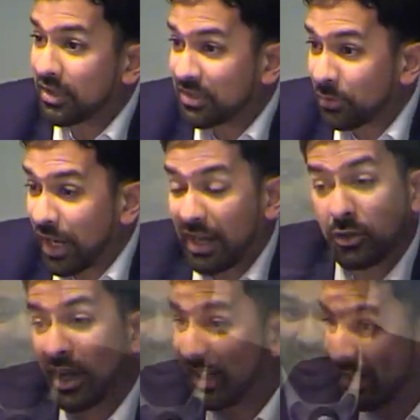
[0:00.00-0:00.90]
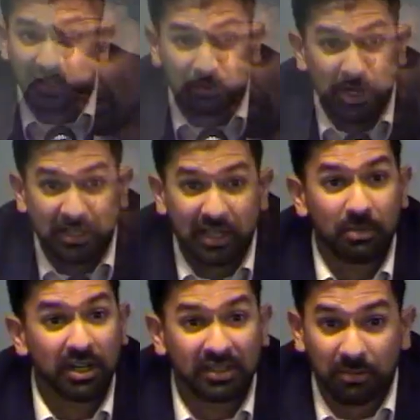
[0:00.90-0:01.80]
This is what I got to do. I cannot speak to
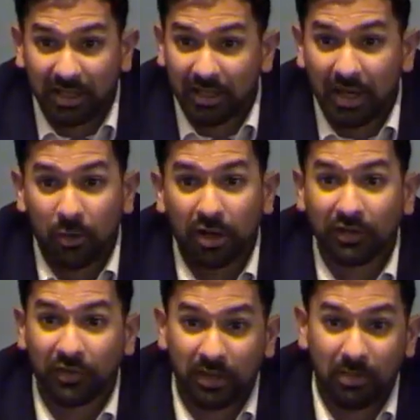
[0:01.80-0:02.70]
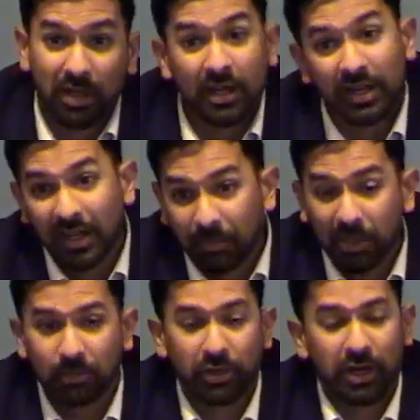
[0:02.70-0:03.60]
anybody. Somebody cannot walk in front of me, and I'm
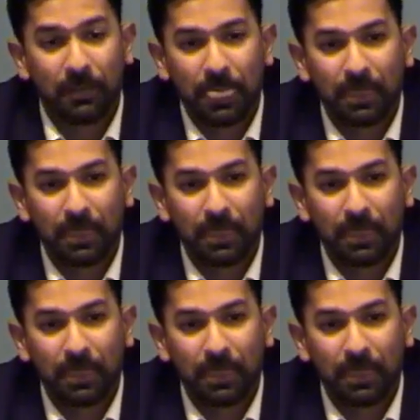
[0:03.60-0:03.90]
going to pray.